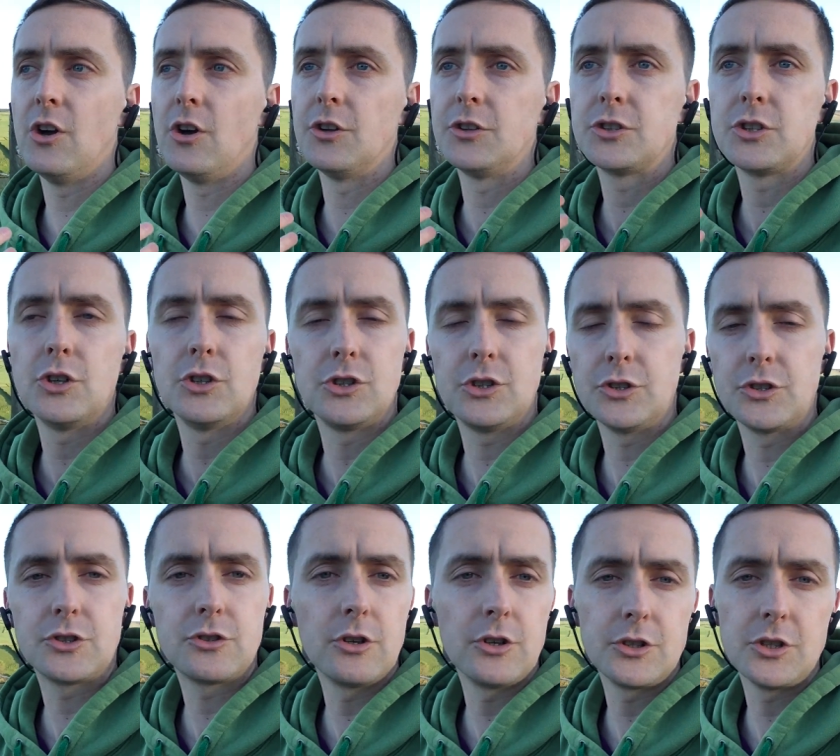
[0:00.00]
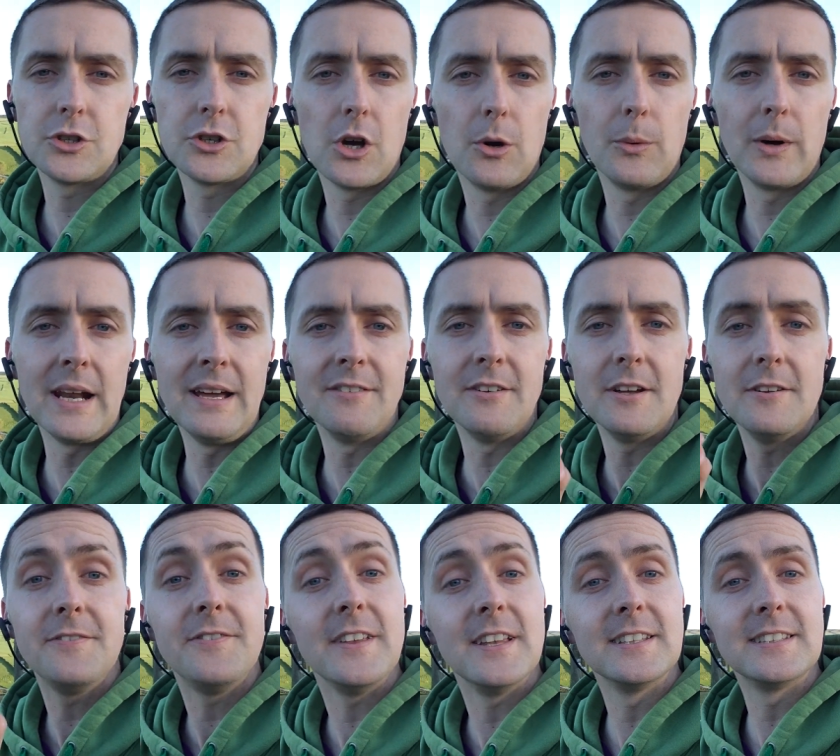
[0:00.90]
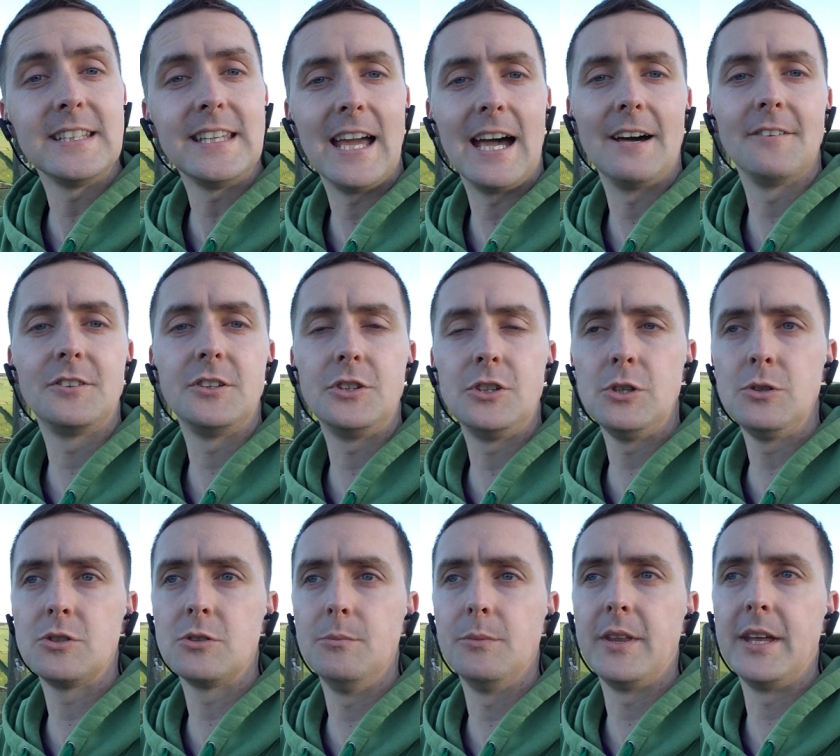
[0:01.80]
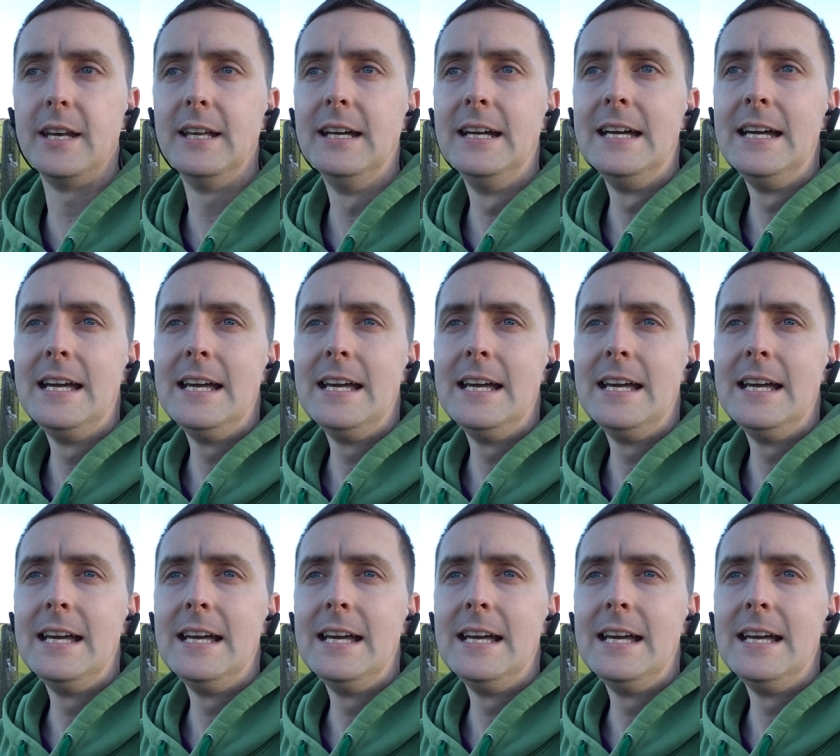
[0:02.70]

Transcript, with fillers: or social structures or whatever, feels that you have to do something.